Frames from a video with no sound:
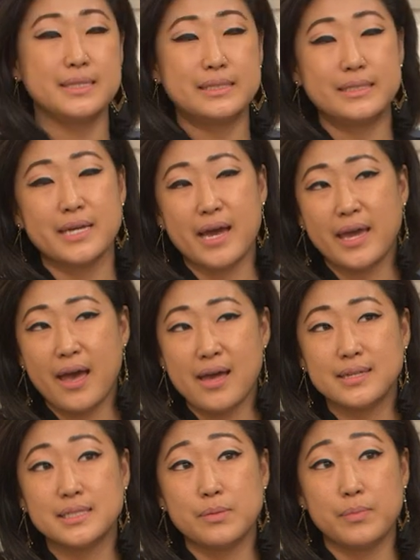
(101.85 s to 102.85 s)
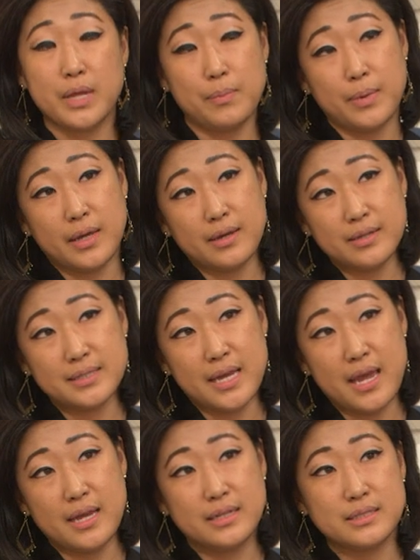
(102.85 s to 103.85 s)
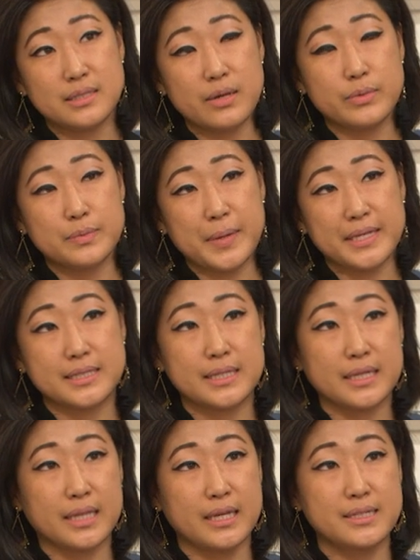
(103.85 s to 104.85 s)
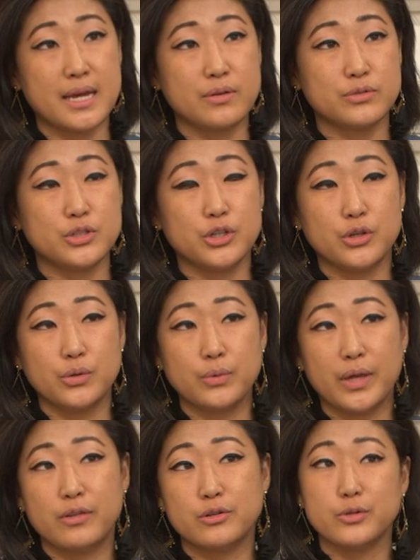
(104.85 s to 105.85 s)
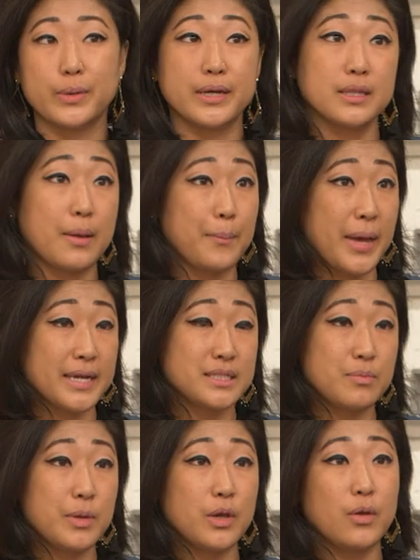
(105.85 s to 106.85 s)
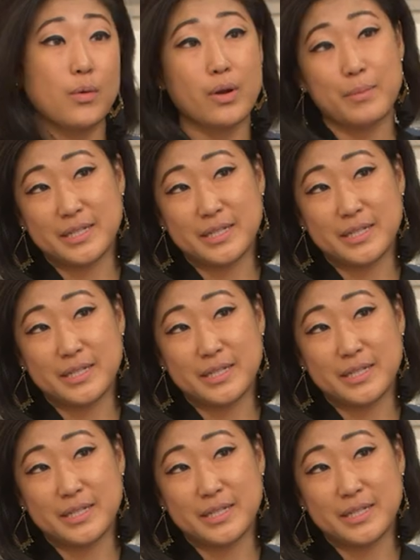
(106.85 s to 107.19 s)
DCIS and it being contained, it was basically down to either doing a lumpectomy or a